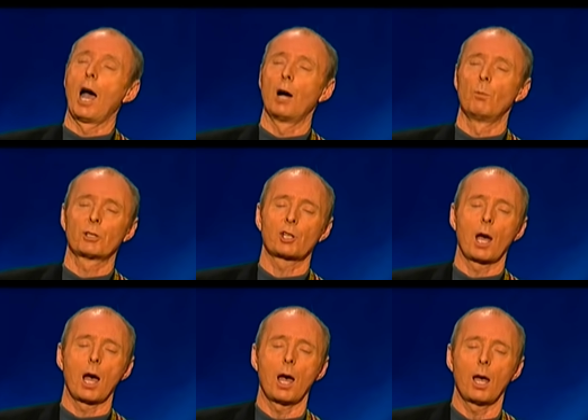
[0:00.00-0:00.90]
how much
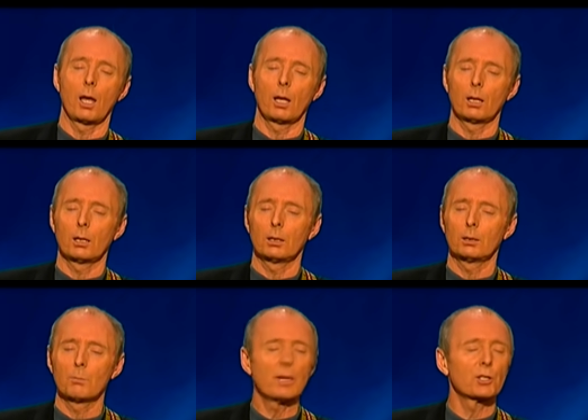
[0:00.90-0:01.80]

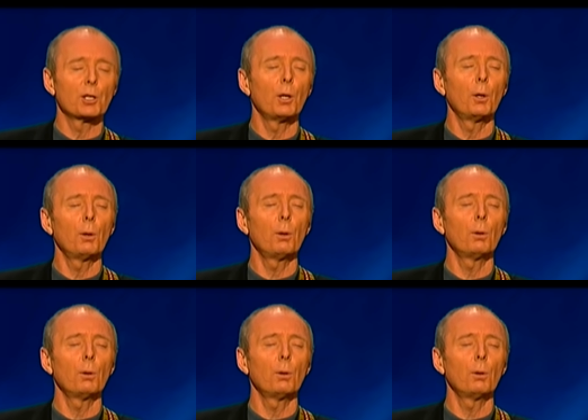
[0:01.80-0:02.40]
I'll miss you